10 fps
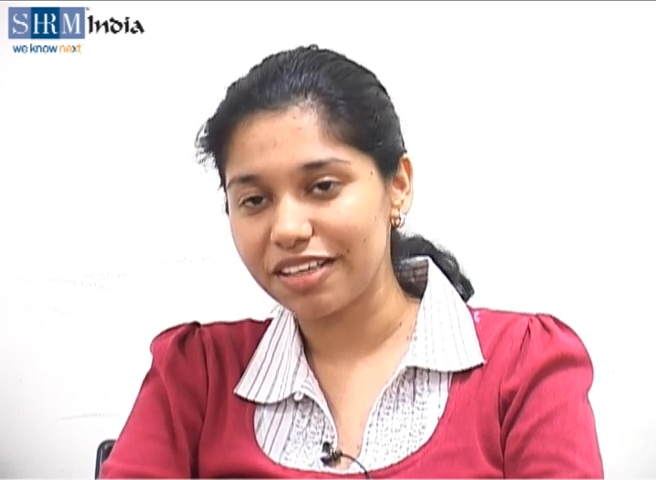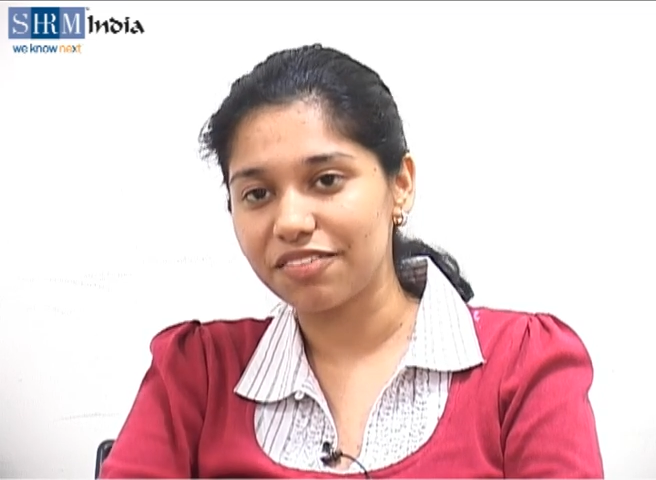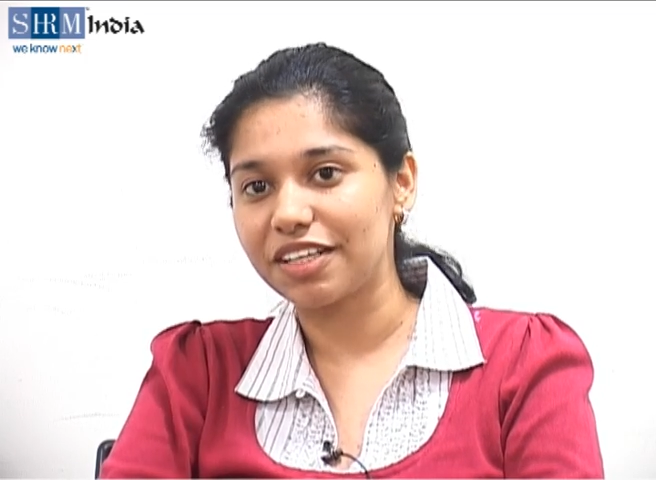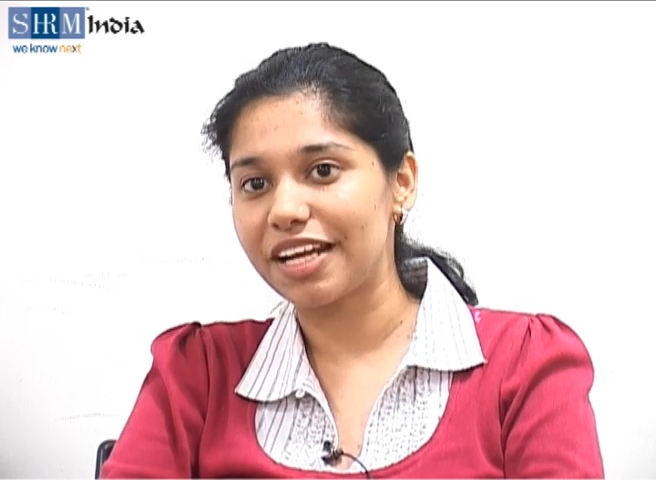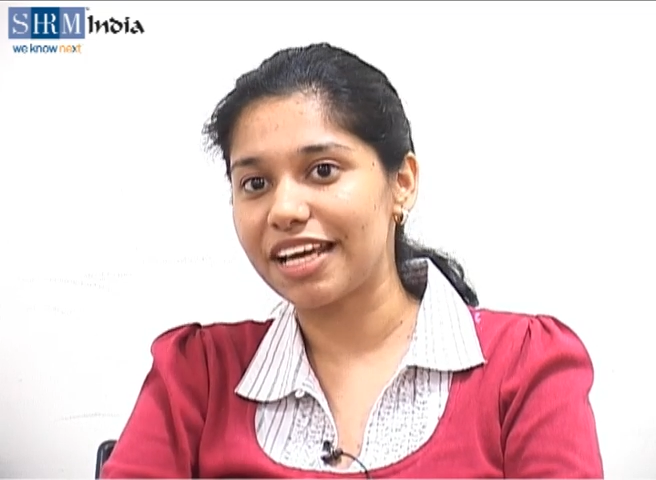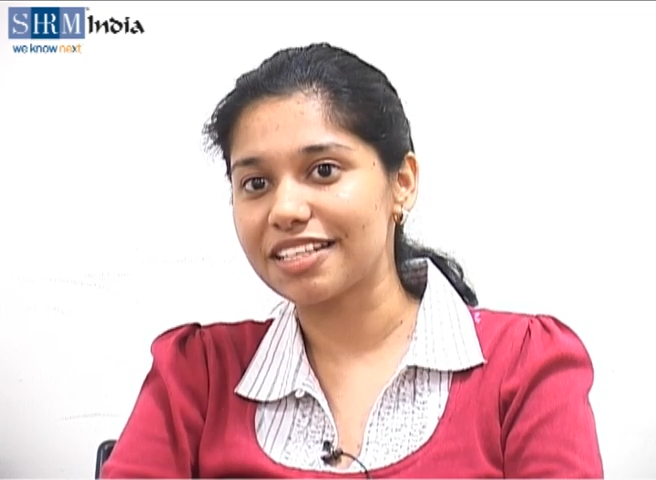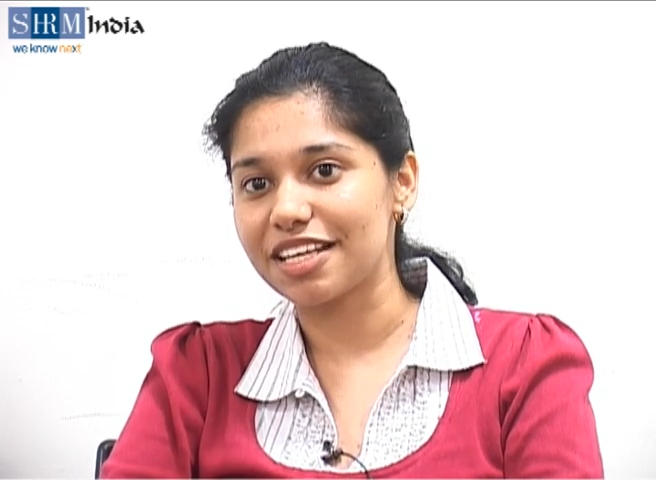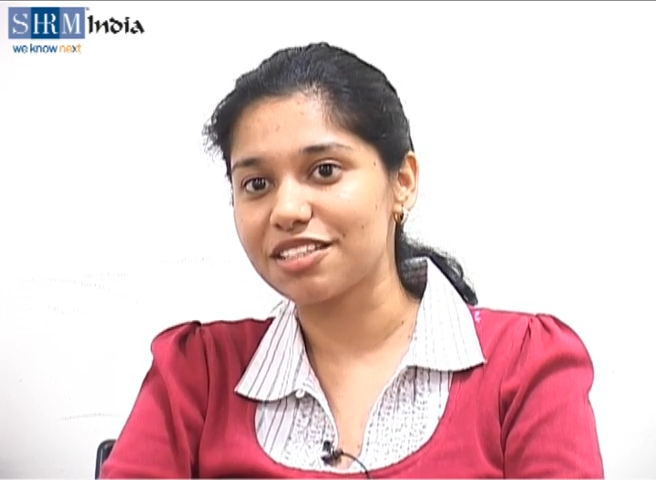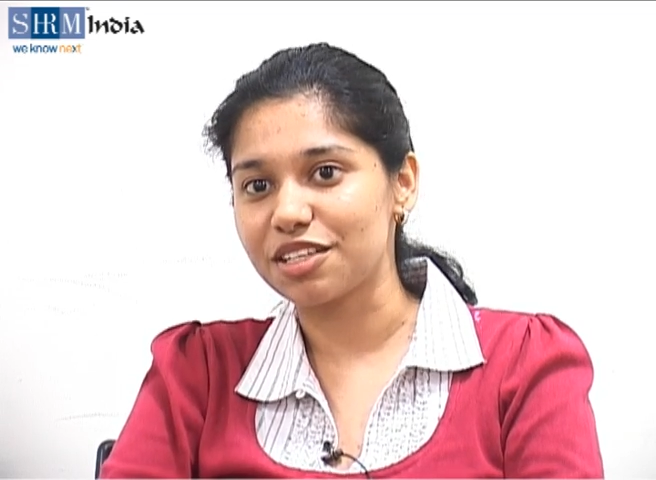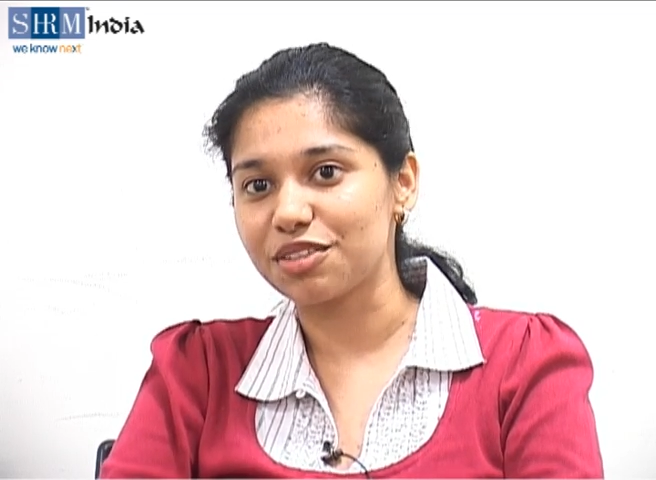even as
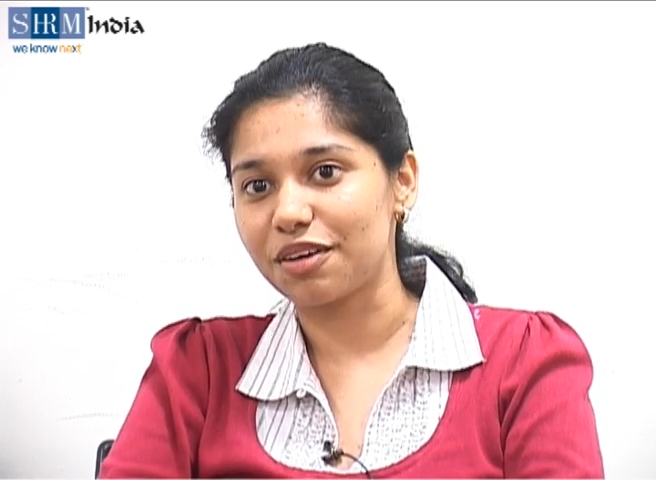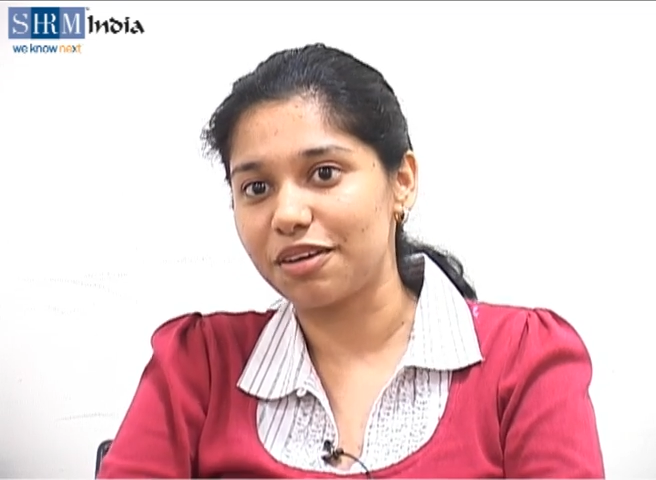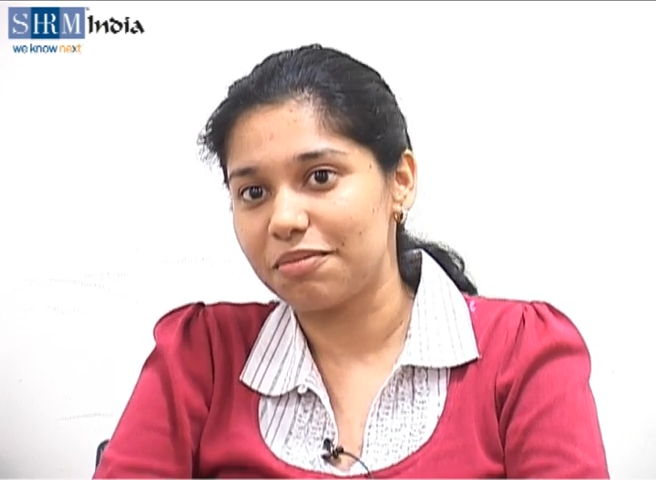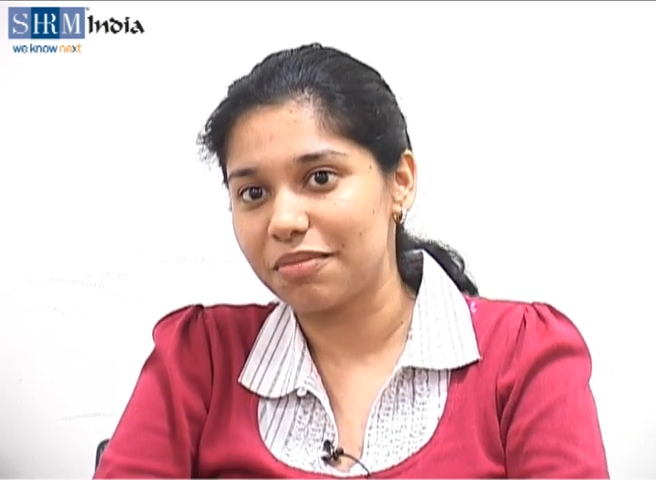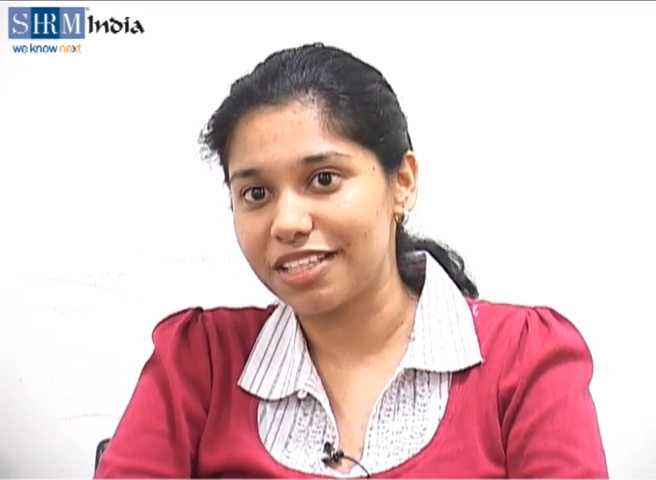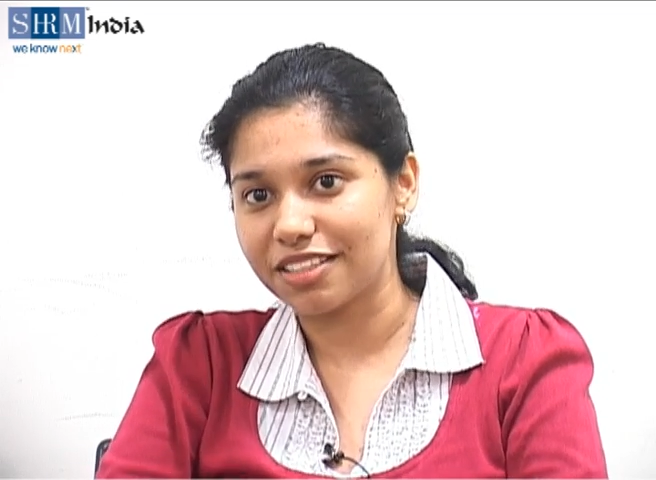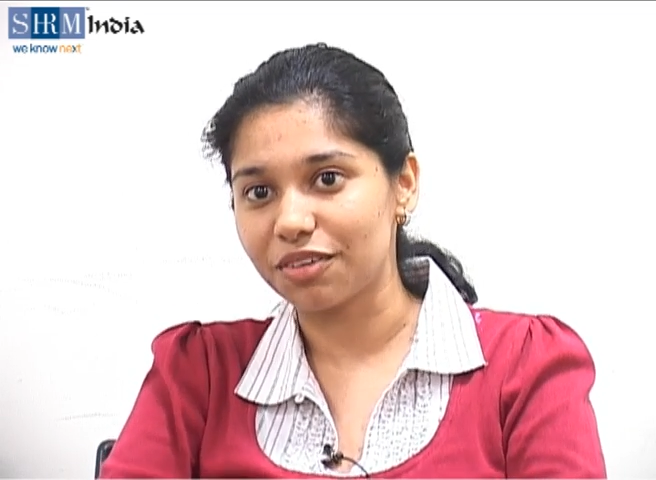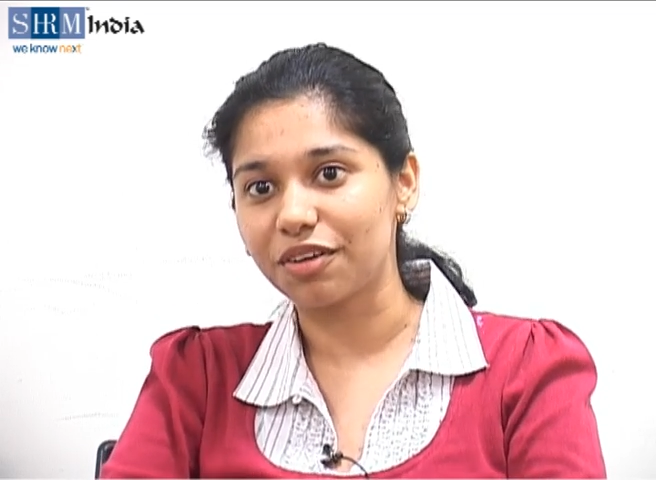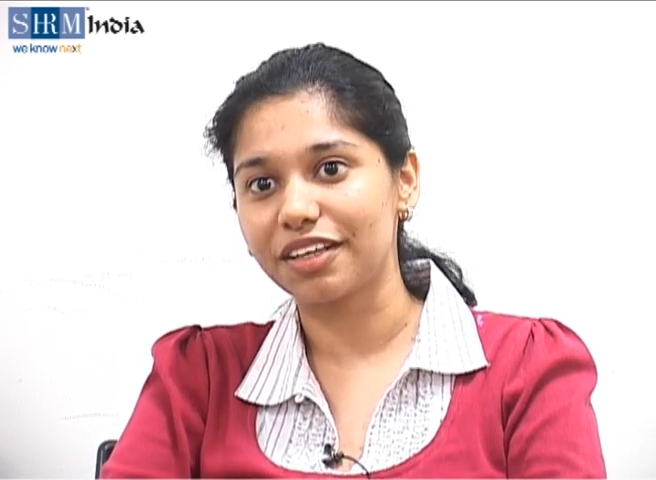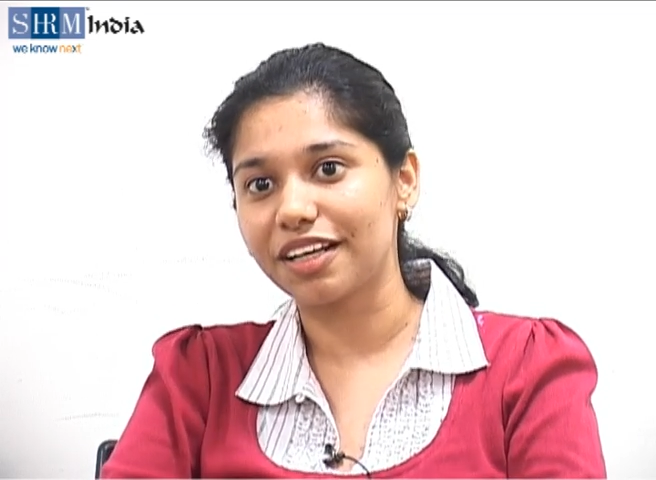SHRM, as
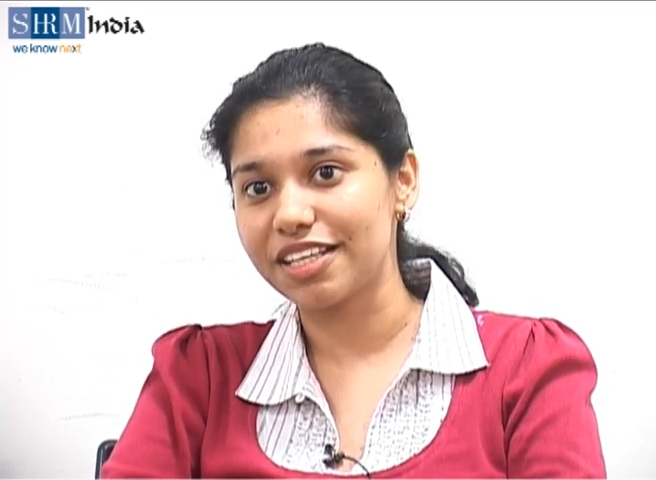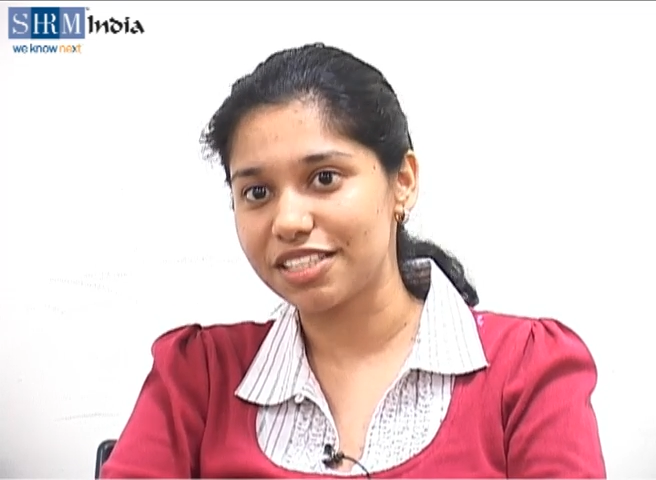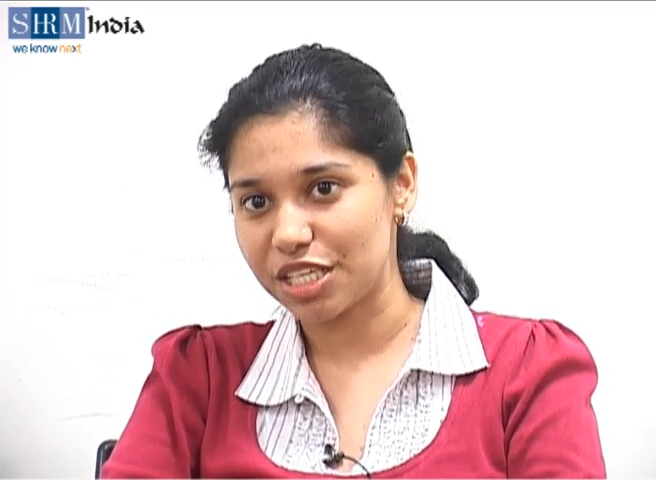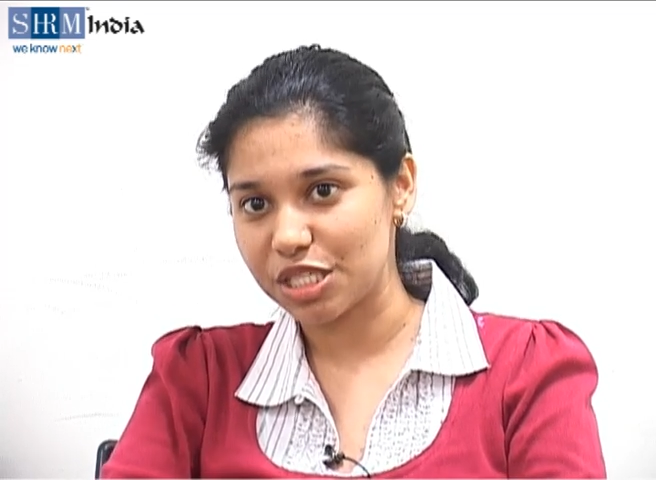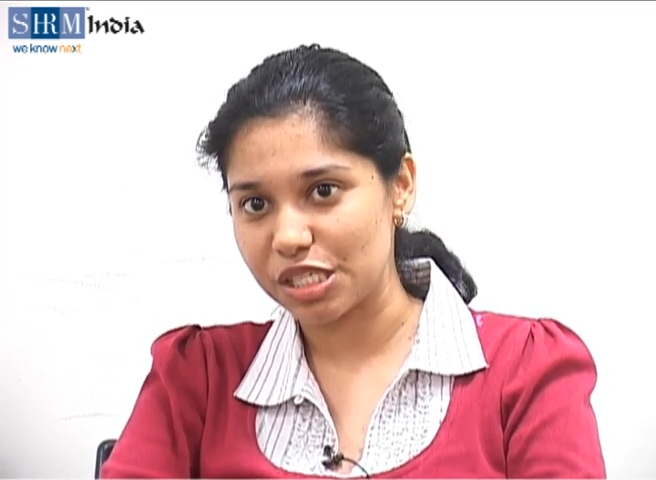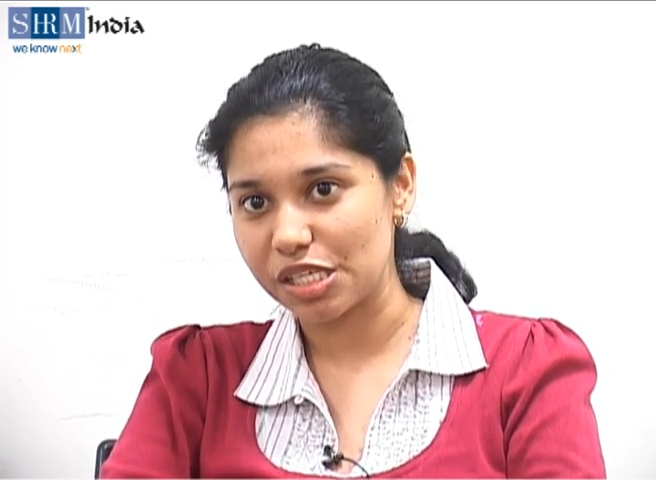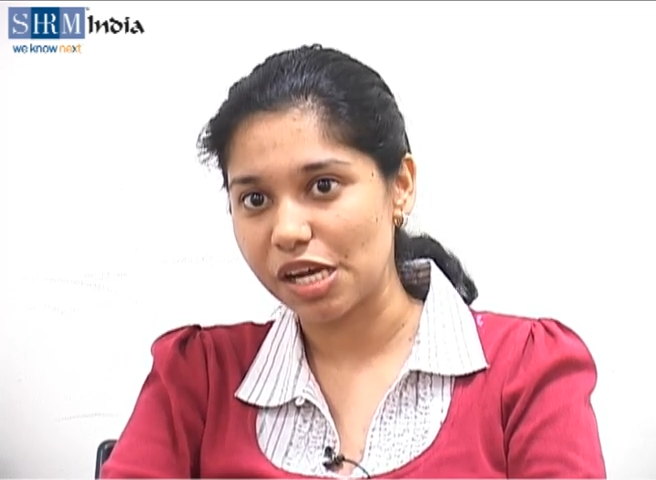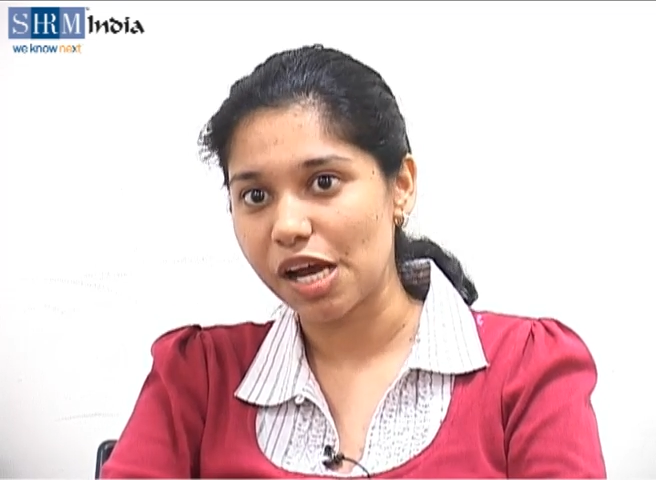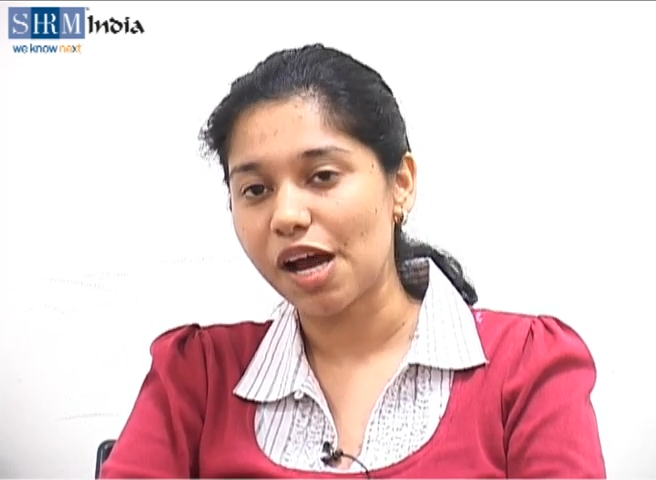an organization,